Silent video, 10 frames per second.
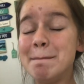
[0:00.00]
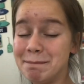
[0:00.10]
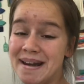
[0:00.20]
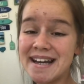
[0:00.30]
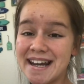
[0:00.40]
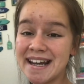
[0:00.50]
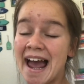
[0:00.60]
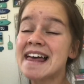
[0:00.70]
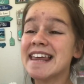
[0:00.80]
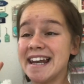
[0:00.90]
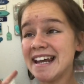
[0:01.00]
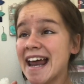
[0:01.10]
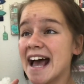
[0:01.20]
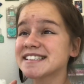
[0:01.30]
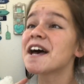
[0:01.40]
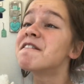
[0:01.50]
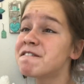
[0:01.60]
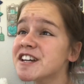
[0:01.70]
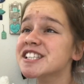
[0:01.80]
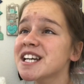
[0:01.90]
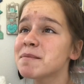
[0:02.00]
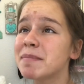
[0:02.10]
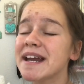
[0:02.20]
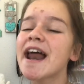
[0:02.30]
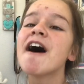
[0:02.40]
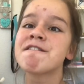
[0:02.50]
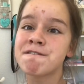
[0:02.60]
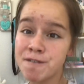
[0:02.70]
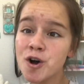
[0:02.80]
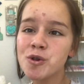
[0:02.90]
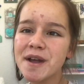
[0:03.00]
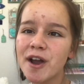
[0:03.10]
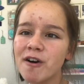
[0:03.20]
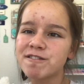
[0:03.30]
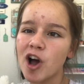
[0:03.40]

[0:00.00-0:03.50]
Meaning that it has officially been a full week of